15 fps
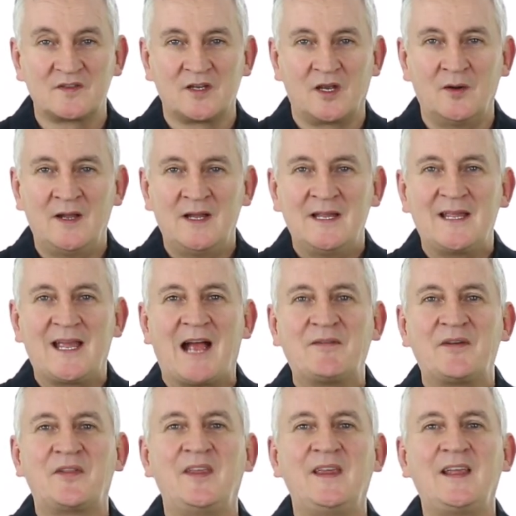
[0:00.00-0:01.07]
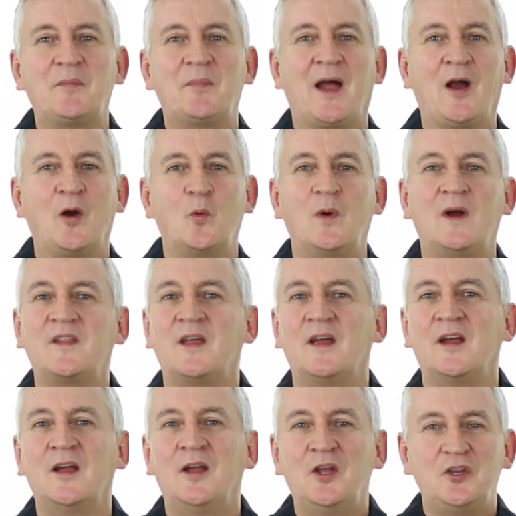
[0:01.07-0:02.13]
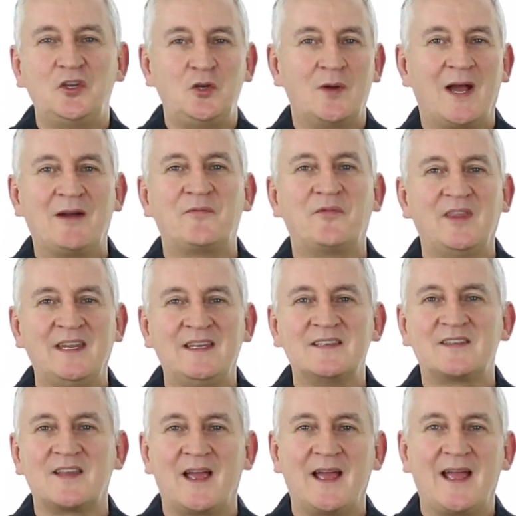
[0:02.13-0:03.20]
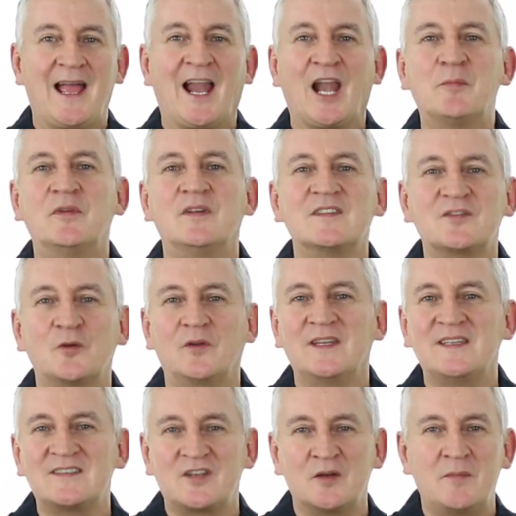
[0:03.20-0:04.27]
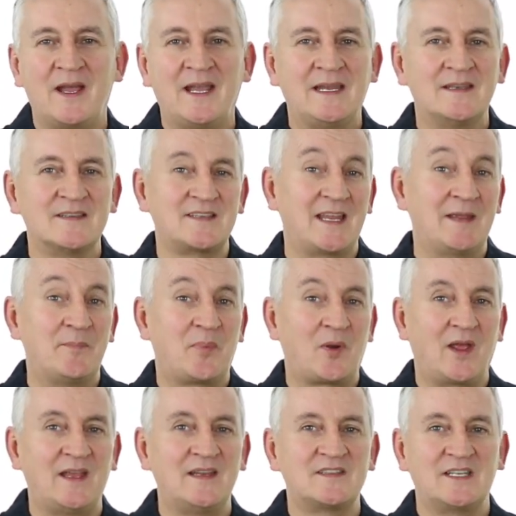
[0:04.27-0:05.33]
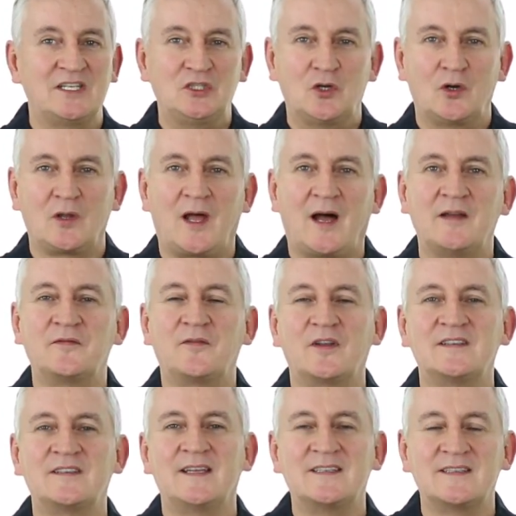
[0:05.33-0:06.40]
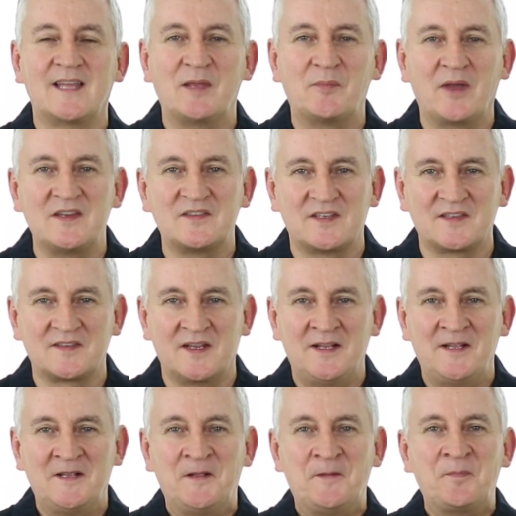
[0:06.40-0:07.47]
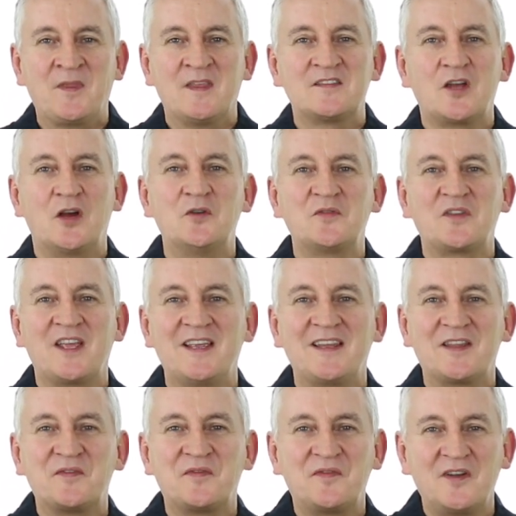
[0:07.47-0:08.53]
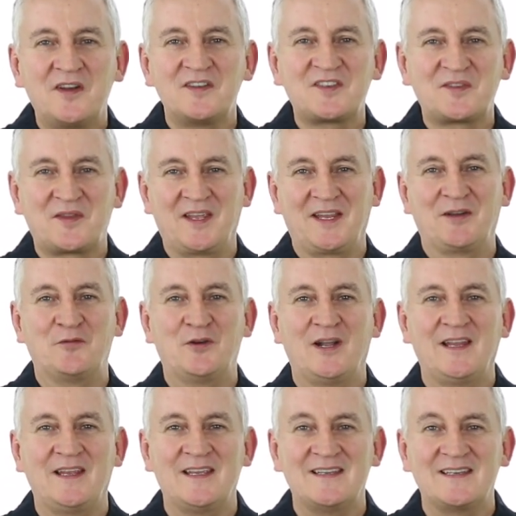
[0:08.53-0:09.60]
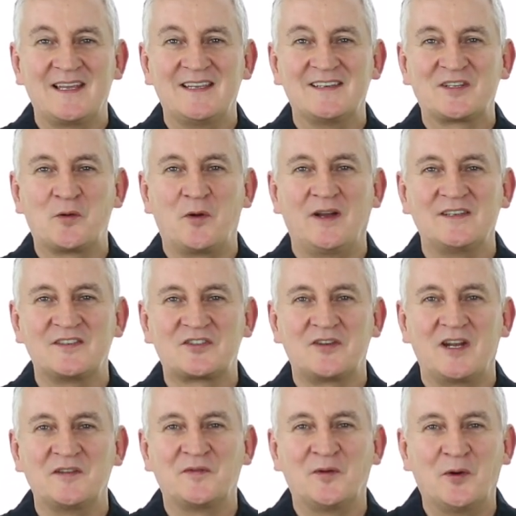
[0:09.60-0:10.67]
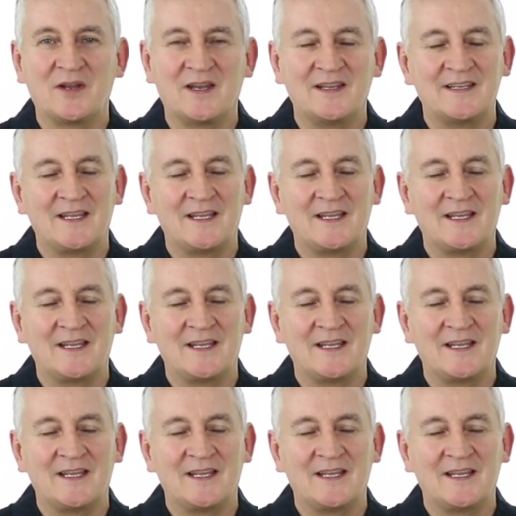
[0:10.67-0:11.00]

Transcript: So have a think about whether you have these elements or these domains in place in your life on a day-to-day basis. So the first thing really is quite straightforward.